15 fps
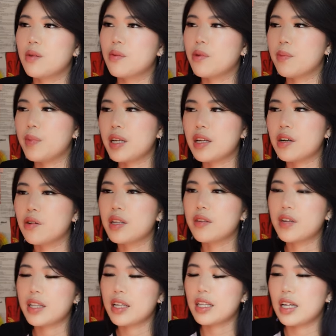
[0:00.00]
would be you know,
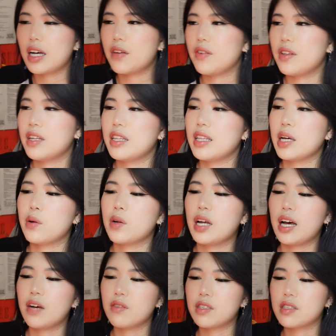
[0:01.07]
living their life, and then they would
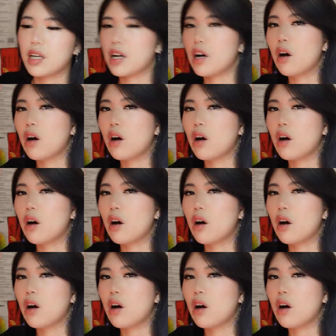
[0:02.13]
have this like